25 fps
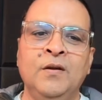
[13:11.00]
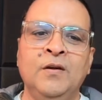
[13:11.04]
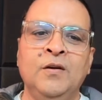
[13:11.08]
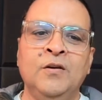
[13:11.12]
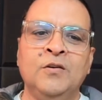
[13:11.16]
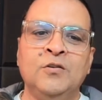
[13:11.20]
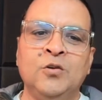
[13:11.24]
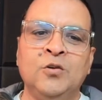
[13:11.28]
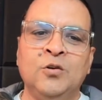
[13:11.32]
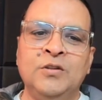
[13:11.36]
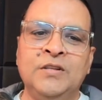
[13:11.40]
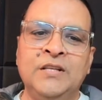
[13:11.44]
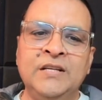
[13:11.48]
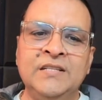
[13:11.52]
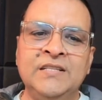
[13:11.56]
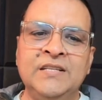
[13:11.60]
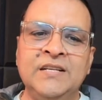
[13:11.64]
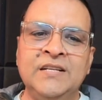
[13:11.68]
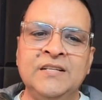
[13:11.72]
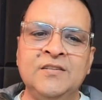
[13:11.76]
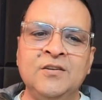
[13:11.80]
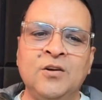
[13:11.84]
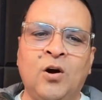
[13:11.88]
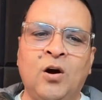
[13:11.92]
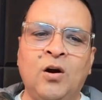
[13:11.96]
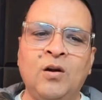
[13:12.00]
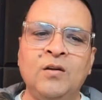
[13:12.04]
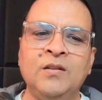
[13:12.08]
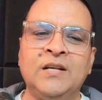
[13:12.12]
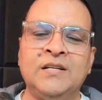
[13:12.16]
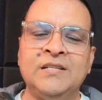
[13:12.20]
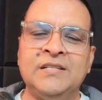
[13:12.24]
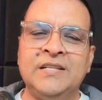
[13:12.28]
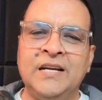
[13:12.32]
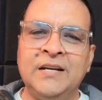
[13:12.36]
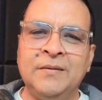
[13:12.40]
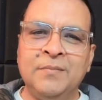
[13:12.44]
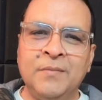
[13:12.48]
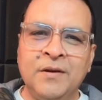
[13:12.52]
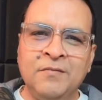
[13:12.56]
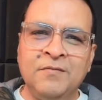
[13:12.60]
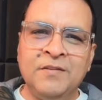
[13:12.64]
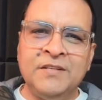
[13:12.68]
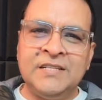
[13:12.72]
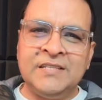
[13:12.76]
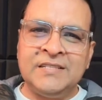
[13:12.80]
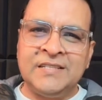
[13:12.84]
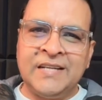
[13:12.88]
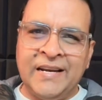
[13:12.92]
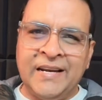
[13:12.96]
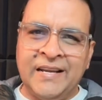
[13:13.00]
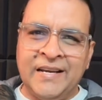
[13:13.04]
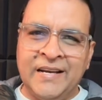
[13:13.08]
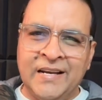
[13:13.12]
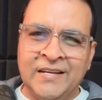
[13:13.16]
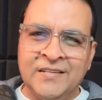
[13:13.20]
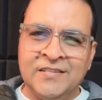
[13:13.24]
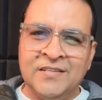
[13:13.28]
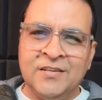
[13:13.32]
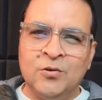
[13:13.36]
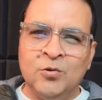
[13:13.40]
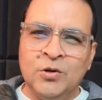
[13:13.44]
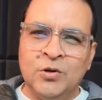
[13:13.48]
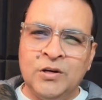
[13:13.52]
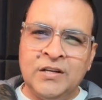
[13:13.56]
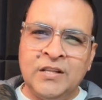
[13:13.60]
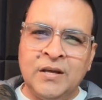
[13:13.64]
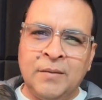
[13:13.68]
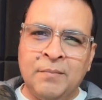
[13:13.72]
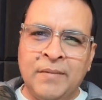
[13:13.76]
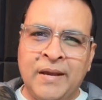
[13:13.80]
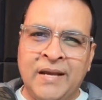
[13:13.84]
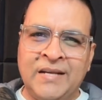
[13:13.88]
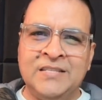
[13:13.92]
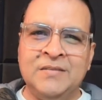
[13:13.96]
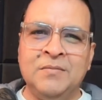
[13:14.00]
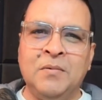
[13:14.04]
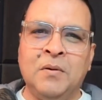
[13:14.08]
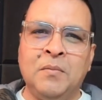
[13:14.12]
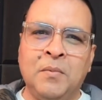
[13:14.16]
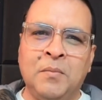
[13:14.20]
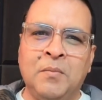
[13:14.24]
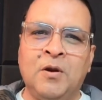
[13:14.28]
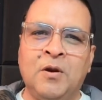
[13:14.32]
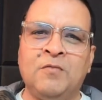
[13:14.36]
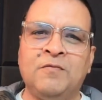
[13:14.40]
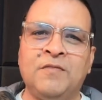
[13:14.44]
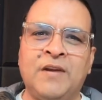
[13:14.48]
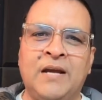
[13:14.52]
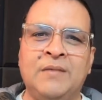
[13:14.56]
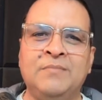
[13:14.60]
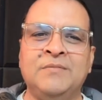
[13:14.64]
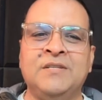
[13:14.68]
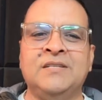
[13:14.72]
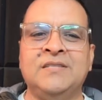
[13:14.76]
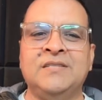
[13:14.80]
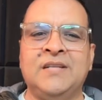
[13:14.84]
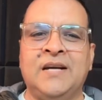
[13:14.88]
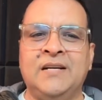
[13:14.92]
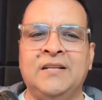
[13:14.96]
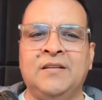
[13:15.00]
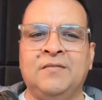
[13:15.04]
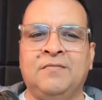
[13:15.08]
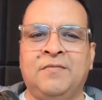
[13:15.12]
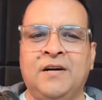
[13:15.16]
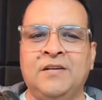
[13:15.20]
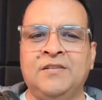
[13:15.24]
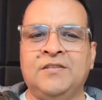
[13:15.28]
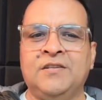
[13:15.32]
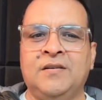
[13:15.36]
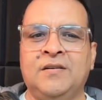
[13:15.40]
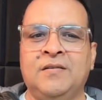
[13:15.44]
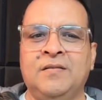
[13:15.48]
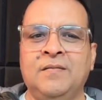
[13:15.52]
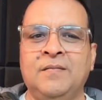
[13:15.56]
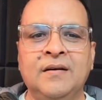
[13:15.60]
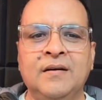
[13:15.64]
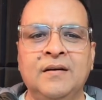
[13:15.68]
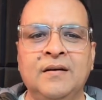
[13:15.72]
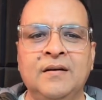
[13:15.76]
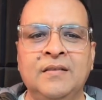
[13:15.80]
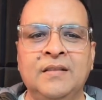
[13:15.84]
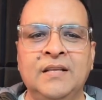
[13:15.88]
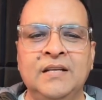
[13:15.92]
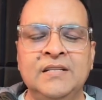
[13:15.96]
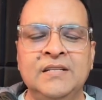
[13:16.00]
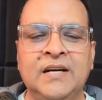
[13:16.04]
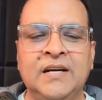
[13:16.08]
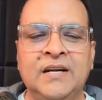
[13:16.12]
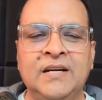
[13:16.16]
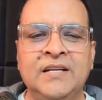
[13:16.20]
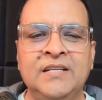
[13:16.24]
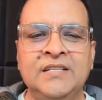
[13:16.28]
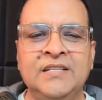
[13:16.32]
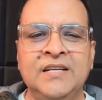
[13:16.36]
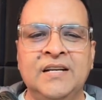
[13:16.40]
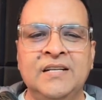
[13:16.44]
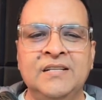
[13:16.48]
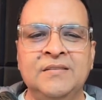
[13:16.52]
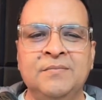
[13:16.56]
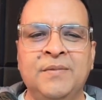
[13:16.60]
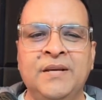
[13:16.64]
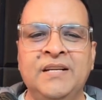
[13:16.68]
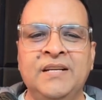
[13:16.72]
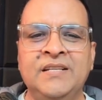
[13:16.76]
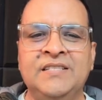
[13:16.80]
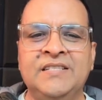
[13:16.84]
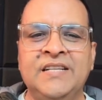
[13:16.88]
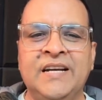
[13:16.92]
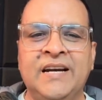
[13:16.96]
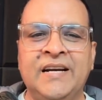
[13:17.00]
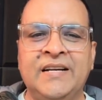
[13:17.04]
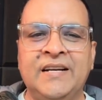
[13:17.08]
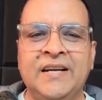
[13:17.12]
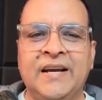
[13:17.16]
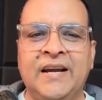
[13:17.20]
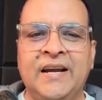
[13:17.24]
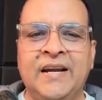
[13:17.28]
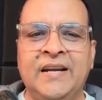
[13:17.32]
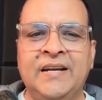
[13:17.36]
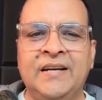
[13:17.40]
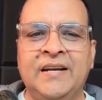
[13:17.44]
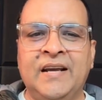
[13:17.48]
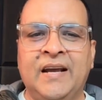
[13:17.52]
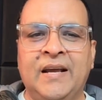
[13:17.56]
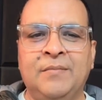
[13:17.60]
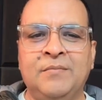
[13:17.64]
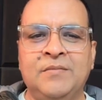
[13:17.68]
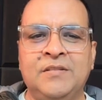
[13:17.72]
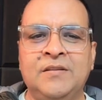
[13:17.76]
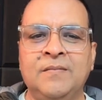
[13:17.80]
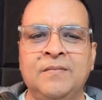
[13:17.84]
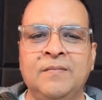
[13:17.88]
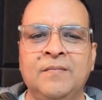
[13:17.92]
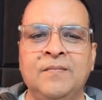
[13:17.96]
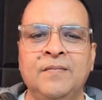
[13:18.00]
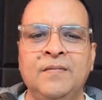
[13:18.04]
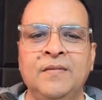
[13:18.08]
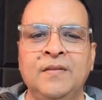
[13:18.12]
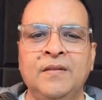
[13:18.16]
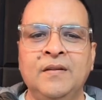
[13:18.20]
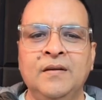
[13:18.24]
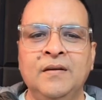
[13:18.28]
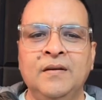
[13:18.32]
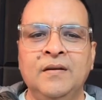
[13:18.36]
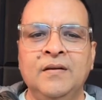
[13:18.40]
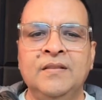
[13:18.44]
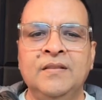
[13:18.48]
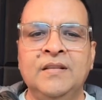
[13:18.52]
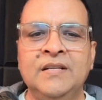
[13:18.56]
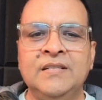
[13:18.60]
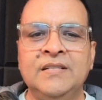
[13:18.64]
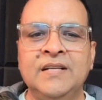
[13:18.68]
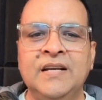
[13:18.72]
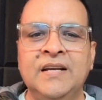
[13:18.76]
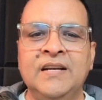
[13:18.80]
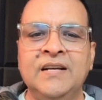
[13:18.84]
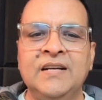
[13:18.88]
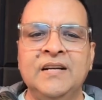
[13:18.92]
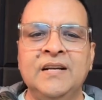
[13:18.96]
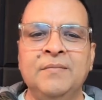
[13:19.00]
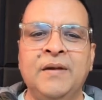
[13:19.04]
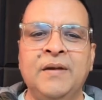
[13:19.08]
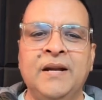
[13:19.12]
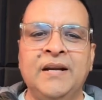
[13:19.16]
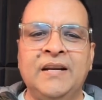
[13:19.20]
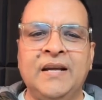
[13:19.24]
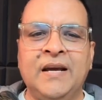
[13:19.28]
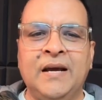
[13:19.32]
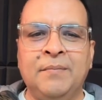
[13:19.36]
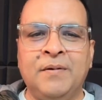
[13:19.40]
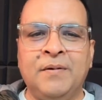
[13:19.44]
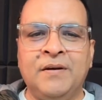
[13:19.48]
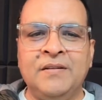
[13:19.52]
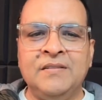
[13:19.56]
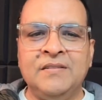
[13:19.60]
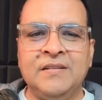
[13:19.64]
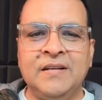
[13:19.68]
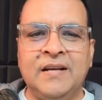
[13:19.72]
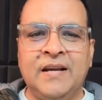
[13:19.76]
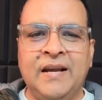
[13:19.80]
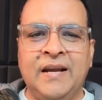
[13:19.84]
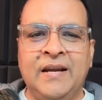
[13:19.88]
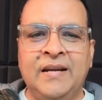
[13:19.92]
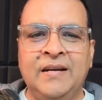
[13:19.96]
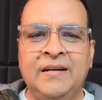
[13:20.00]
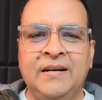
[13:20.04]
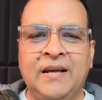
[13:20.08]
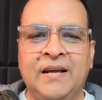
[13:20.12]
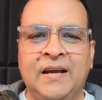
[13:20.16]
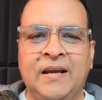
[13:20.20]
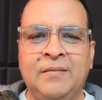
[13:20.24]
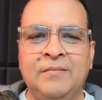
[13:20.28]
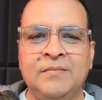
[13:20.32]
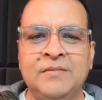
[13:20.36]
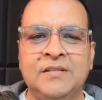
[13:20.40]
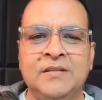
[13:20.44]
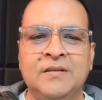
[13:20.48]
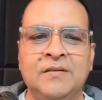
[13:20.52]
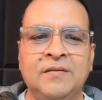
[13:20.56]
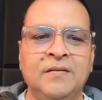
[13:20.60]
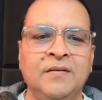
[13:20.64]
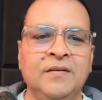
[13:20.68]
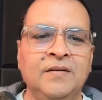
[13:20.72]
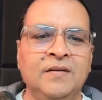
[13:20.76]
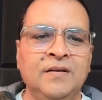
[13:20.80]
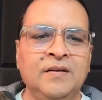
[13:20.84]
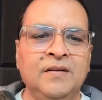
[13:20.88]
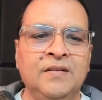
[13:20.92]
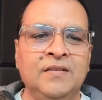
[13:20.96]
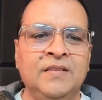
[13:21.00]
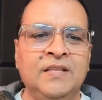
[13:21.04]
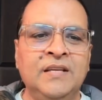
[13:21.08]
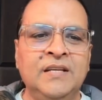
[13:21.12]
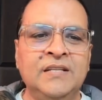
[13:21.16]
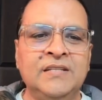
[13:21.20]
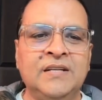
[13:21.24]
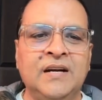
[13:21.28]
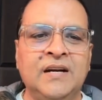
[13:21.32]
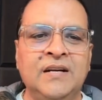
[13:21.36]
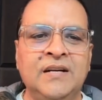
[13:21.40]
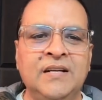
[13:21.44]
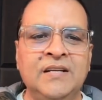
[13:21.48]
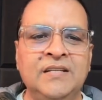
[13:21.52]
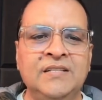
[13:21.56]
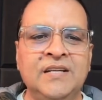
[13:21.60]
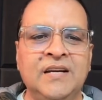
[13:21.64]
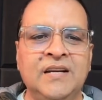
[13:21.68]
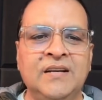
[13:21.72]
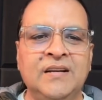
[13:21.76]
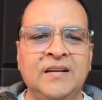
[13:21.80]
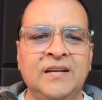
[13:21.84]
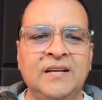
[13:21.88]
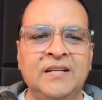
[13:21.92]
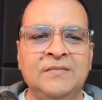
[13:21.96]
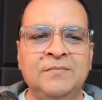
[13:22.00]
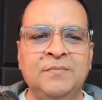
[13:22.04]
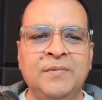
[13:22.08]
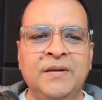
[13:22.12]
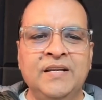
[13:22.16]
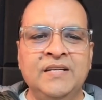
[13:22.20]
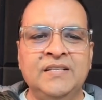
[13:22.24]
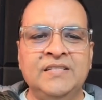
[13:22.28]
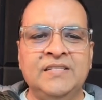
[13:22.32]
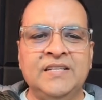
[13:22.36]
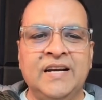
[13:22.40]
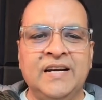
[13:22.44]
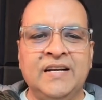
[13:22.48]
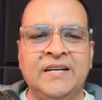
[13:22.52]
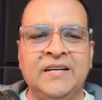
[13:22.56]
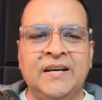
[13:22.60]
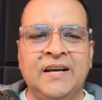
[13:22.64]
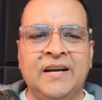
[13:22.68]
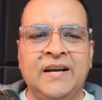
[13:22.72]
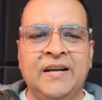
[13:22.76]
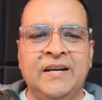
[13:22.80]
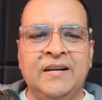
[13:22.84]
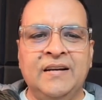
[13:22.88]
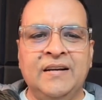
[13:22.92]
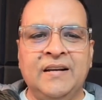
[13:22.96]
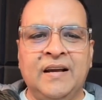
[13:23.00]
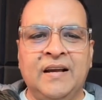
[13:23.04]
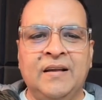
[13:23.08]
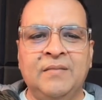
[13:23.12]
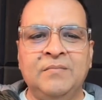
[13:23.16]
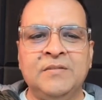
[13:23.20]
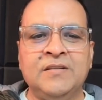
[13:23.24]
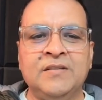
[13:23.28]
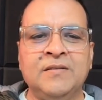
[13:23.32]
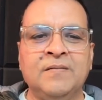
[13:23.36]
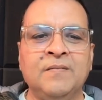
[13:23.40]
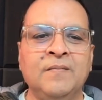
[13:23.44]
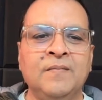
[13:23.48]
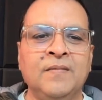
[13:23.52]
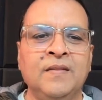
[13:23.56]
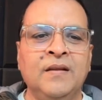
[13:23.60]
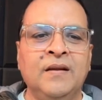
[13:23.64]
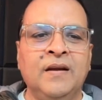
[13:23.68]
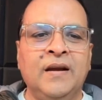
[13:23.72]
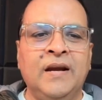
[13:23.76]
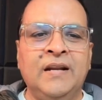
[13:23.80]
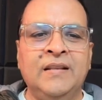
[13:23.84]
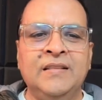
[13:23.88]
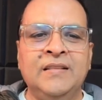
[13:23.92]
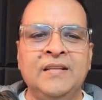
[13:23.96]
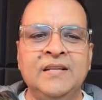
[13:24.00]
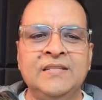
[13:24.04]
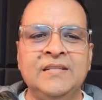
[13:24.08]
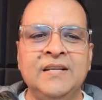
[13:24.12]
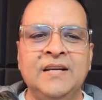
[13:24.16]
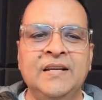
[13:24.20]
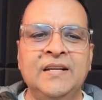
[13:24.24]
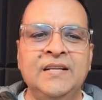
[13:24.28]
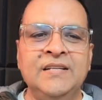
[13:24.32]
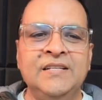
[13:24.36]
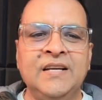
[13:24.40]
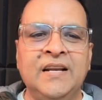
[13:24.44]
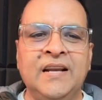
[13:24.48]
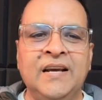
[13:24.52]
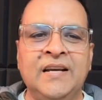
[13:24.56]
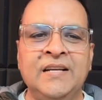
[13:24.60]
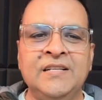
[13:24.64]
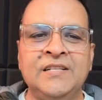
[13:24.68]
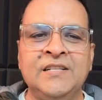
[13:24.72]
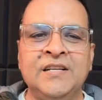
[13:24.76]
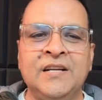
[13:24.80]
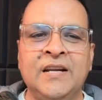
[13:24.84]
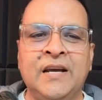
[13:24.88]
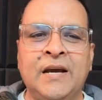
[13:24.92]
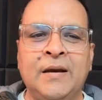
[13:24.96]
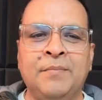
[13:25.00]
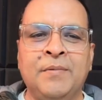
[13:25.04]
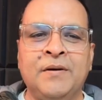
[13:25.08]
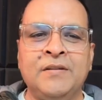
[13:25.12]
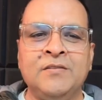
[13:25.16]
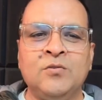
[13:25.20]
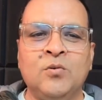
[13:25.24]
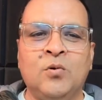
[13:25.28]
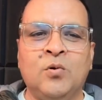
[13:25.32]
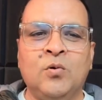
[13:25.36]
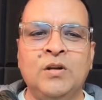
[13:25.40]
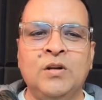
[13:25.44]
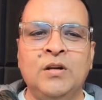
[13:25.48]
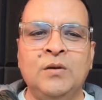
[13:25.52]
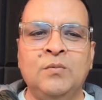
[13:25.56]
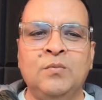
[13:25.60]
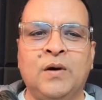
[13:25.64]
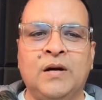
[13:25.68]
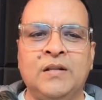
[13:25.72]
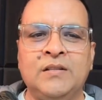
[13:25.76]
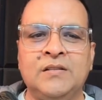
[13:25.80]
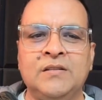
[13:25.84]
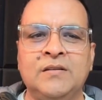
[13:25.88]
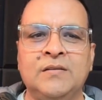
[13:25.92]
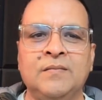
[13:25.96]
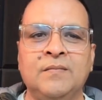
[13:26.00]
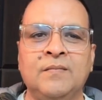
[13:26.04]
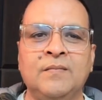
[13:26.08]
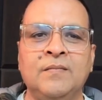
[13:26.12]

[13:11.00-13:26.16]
So this is not the statement which is getting executed the maximum number of times inside the function. This condition is being checked n times. This increment happens n times. This condition is being checked n times. And this initialization happens only once.